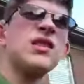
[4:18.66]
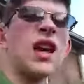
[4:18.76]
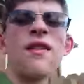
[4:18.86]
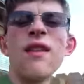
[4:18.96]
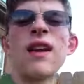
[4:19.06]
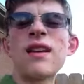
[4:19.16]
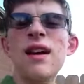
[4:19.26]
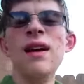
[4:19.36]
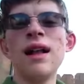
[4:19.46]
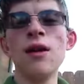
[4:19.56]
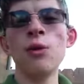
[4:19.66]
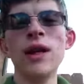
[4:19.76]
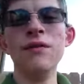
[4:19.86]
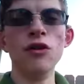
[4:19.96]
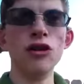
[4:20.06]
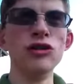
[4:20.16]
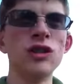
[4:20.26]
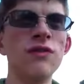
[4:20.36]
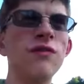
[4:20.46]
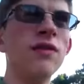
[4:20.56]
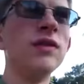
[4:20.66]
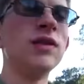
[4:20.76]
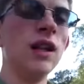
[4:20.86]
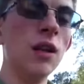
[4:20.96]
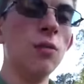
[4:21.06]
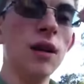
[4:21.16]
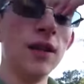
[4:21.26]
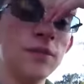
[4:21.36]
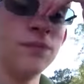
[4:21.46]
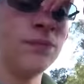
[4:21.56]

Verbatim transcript: kind of like a Halloween version of celebrate.